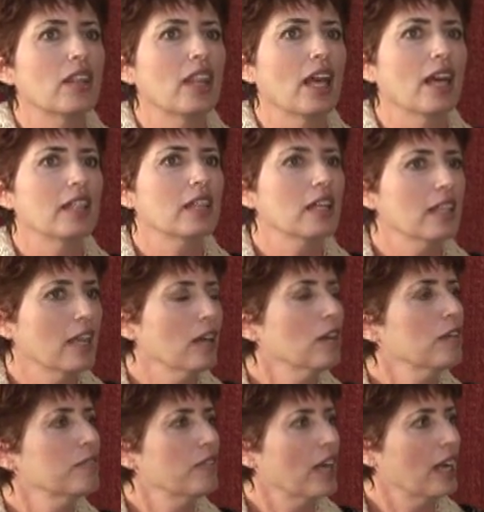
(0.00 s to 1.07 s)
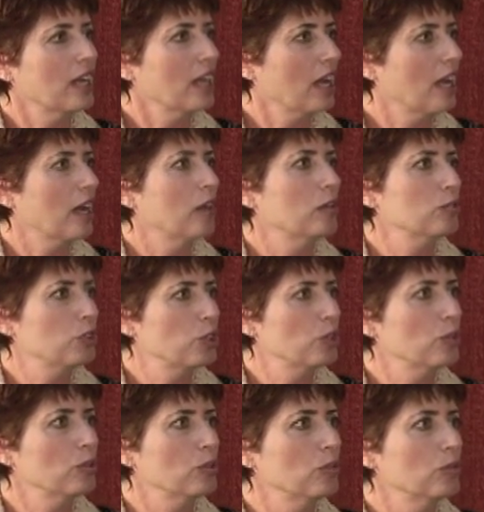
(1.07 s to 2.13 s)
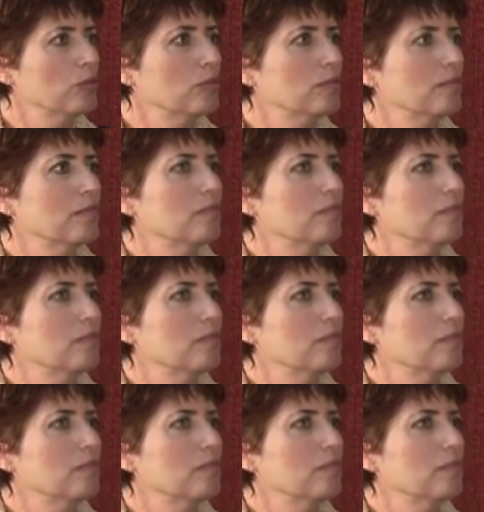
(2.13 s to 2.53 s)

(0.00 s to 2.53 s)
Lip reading: that clarify how to